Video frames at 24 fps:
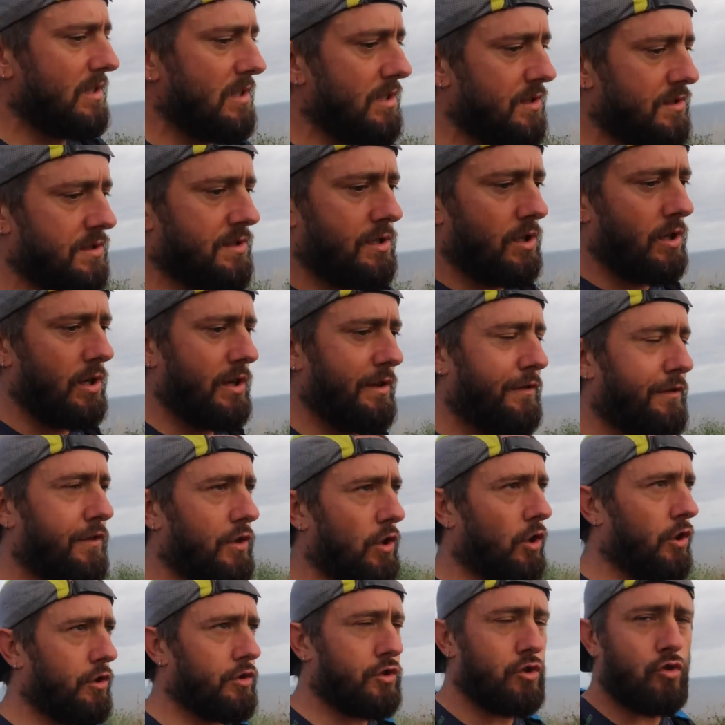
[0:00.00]
So if
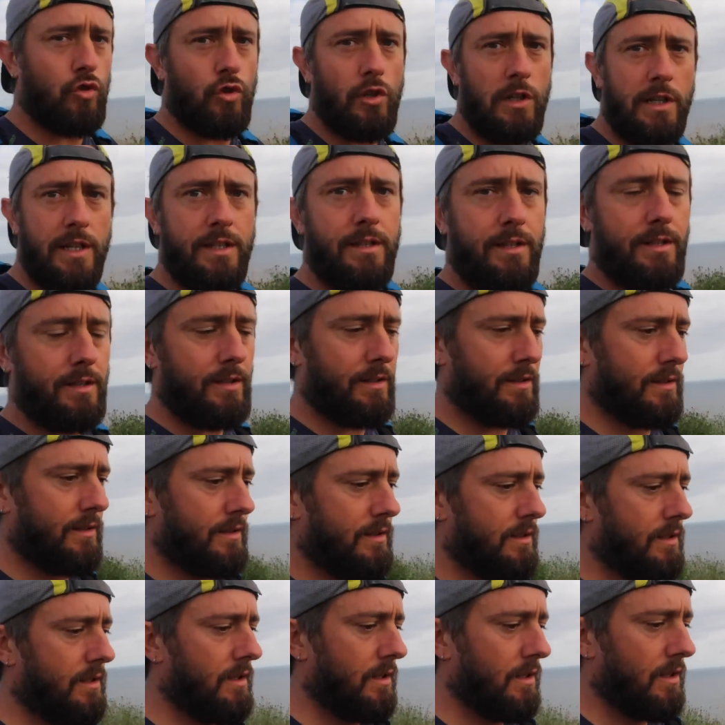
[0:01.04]
you're struggling
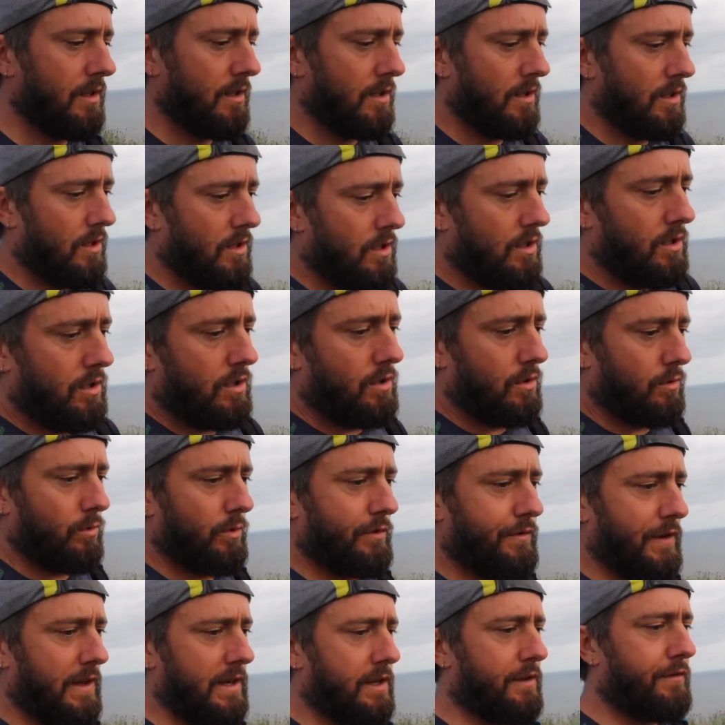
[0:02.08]

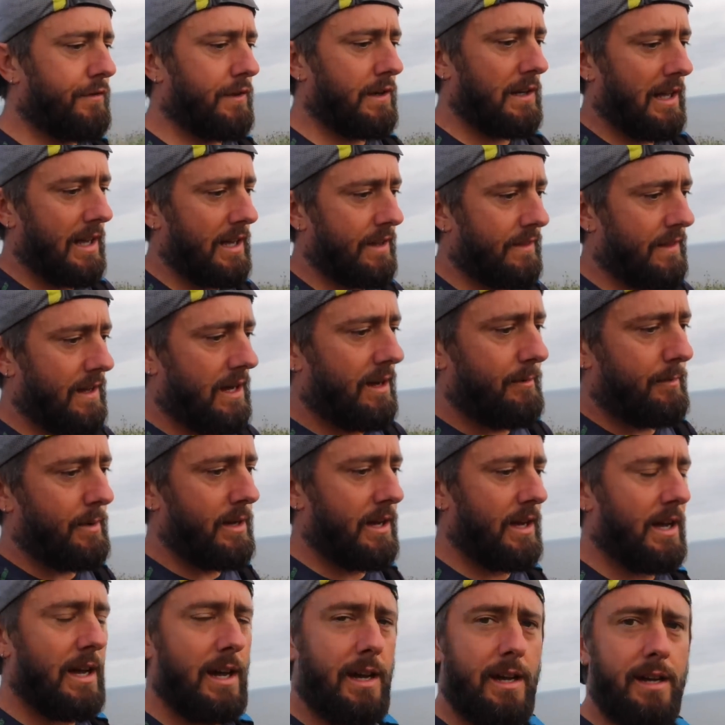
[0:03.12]
with anything like that,
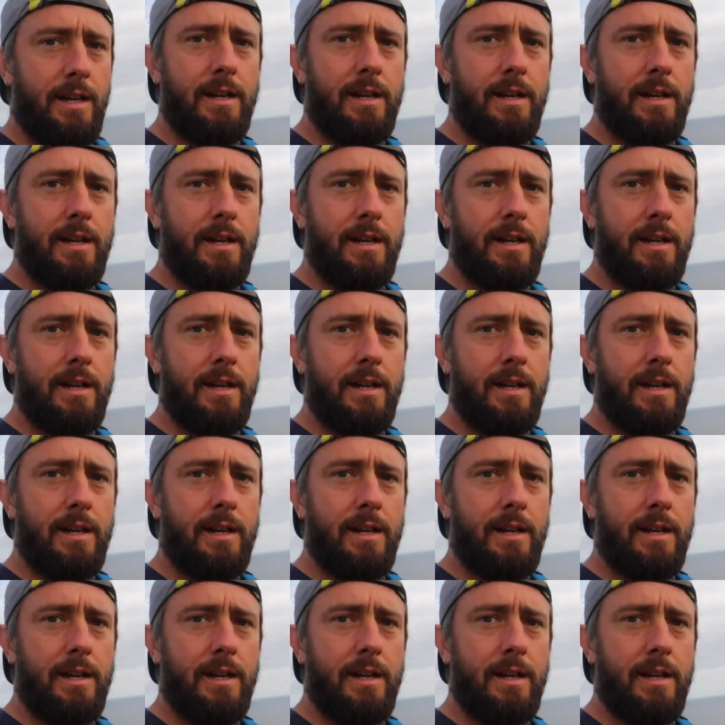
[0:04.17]
mate,